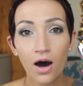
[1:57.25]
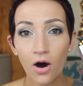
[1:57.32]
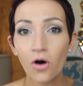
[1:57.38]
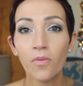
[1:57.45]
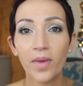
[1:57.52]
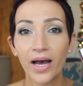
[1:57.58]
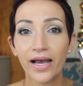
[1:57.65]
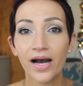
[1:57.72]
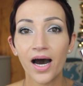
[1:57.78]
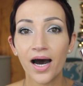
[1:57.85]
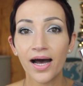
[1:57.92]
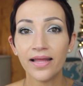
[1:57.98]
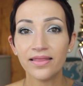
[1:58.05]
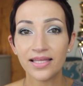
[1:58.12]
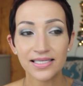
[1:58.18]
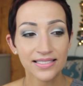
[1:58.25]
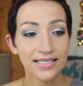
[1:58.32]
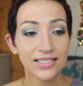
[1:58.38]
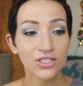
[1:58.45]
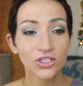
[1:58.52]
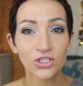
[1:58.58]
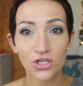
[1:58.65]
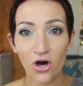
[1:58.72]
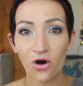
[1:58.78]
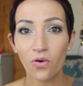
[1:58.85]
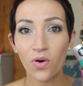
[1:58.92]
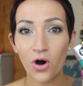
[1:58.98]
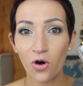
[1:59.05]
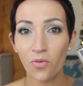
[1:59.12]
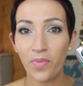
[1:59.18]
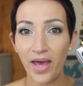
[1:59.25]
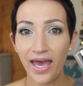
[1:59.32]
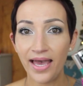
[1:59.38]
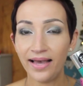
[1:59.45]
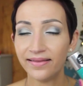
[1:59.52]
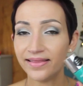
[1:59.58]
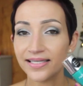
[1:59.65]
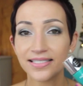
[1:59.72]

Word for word: Oh my God, this is so opaque.